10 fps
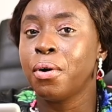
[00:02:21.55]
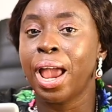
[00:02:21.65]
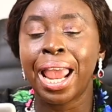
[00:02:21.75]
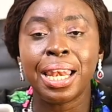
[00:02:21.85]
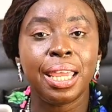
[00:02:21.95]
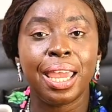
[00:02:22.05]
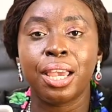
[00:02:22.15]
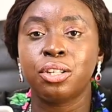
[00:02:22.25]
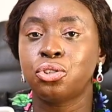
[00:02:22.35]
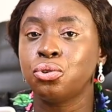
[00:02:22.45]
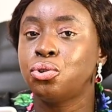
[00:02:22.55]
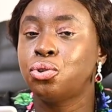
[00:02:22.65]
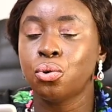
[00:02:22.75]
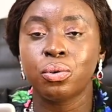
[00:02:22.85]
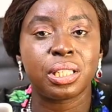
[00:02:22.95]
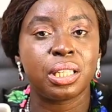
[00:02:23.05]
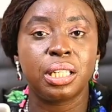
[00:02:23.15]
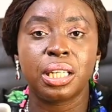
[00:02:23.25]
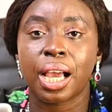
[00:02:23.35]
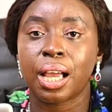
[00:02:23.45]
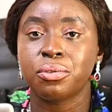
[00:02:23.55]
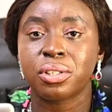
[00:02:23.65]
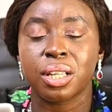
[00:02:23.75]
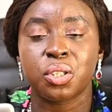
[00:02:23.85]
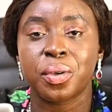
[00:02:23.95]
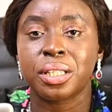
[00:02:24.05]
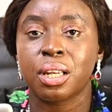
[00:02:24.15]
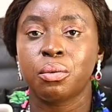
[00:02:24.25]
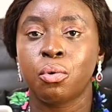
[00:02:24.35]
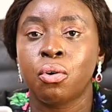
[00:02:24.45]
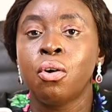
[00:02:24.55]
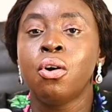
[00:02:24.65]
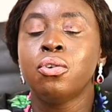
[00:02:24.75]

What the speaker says: any age, you don't need the account statements anymore.